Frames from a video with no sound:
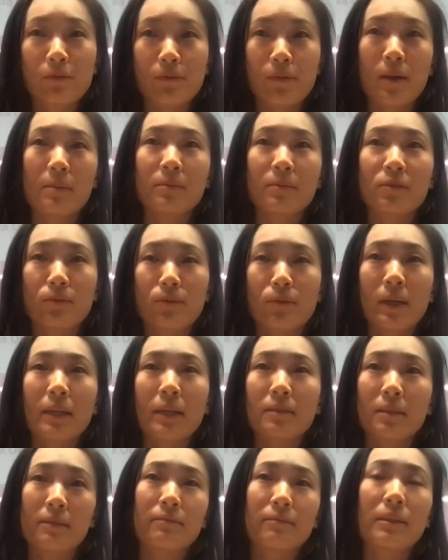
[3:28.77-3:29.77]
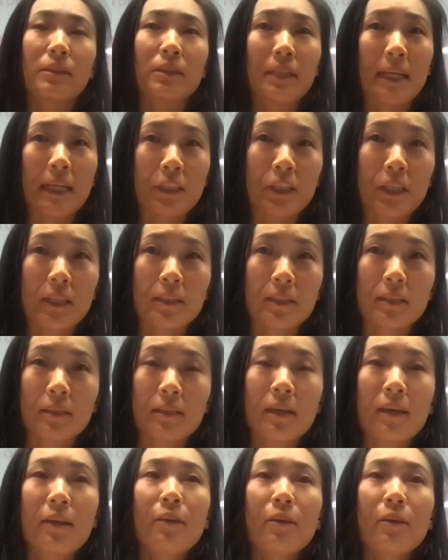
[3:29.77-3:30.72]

from 3 different stages.